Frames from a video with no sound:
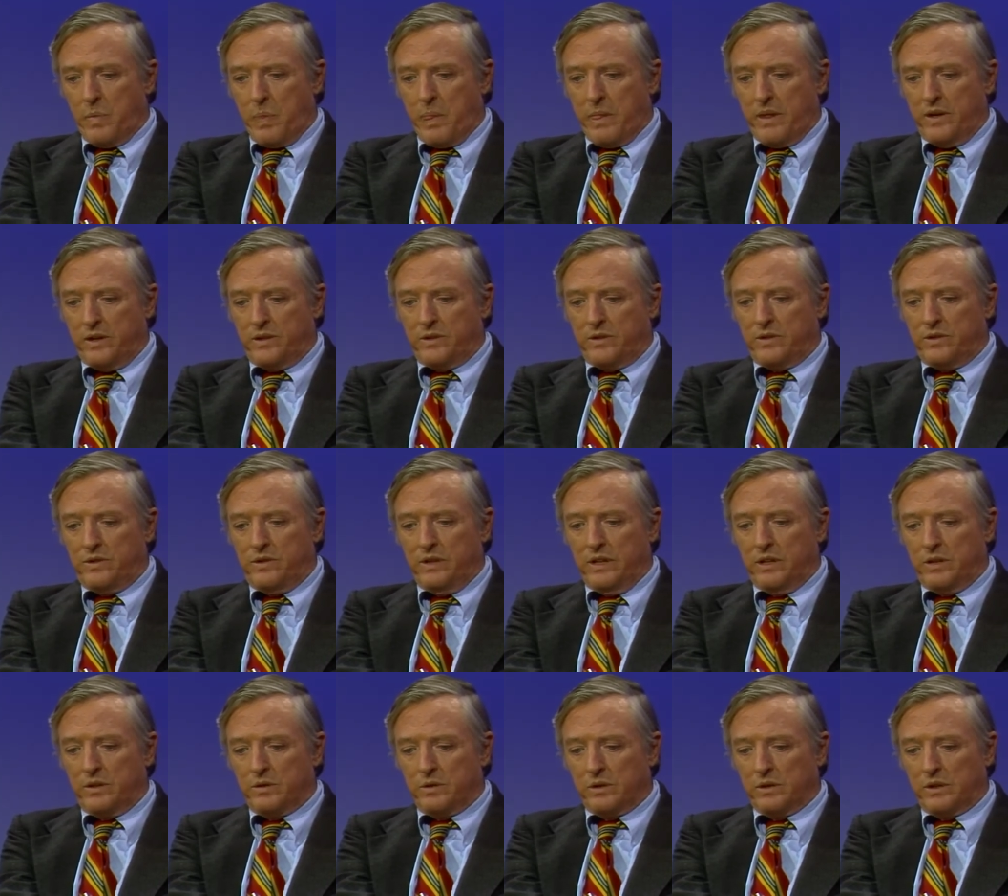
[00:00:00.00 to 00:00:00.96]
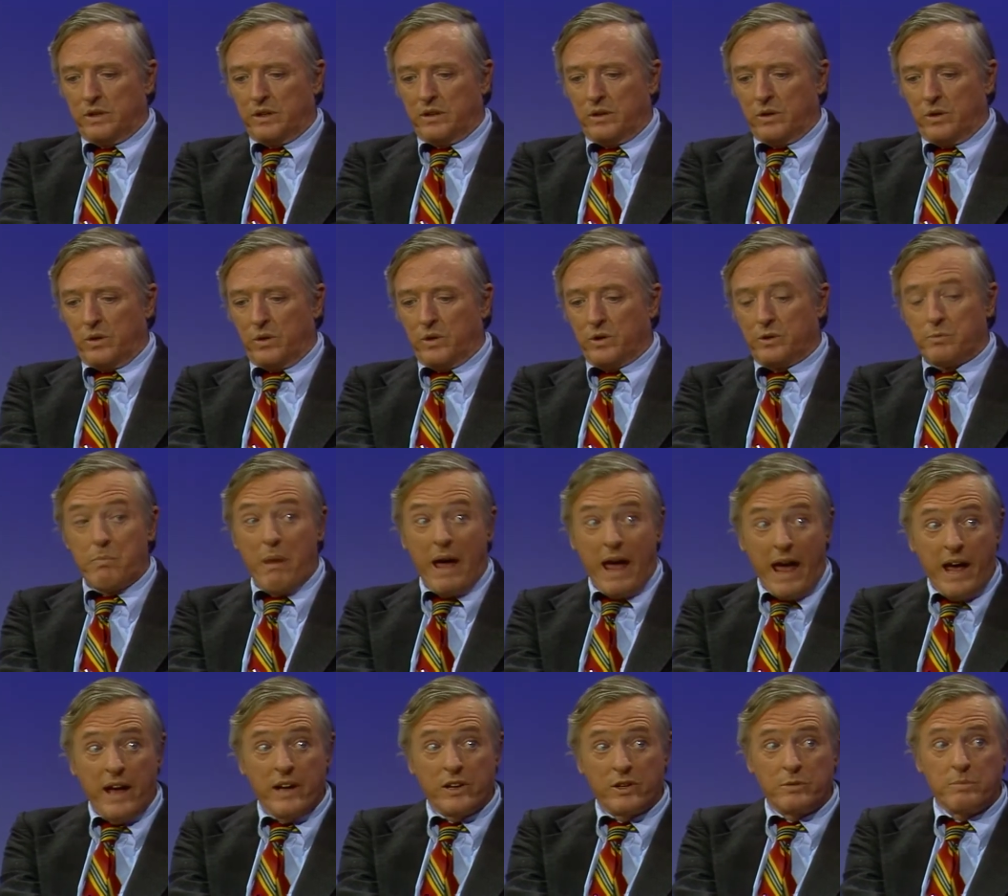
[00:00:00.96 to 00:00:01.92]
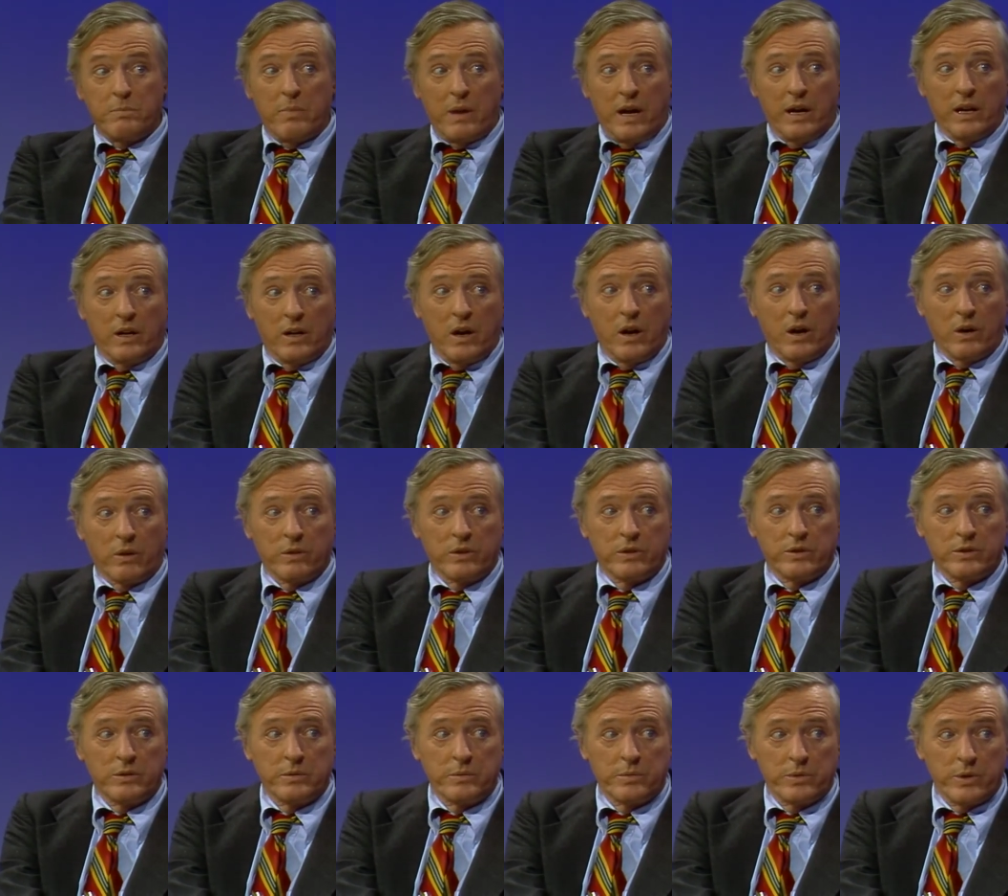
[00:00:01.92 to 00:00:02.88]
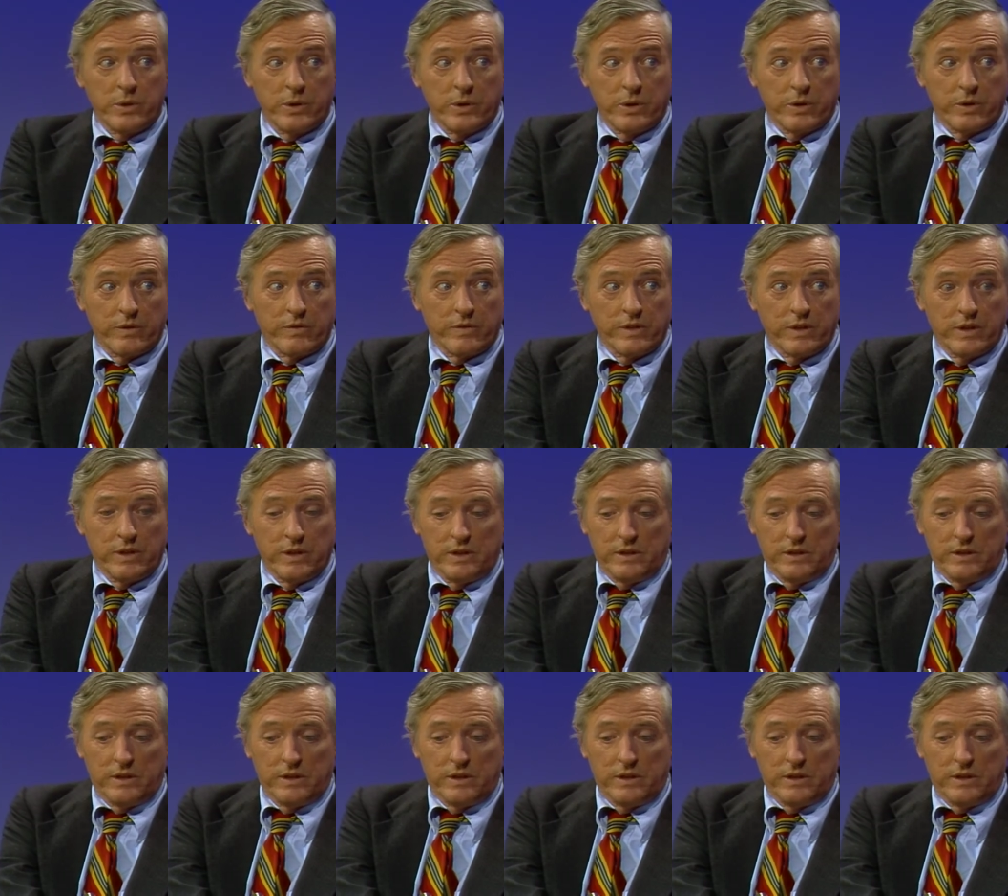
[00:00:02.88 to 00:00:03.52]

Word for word: is to see to it that the laws passed by Congress are observed.